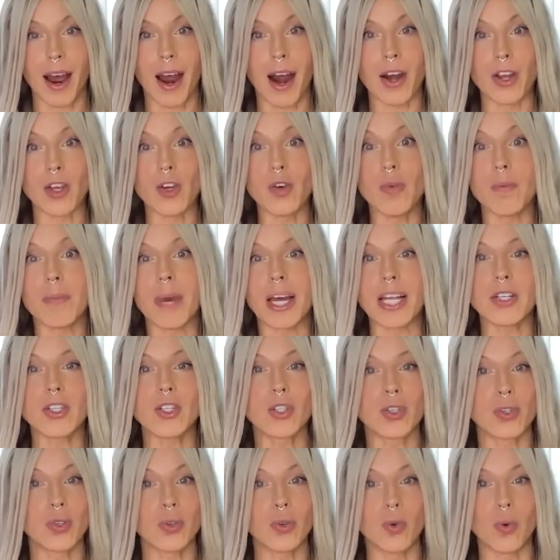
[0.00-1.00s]
Are you meant
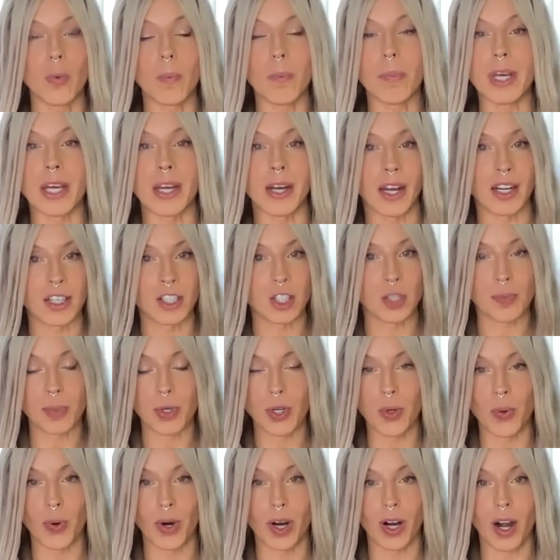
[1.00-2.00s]
to be an
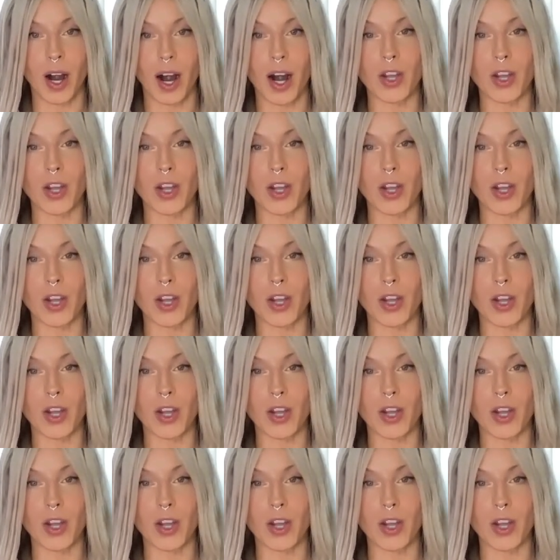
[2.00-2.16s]
entrepreneur?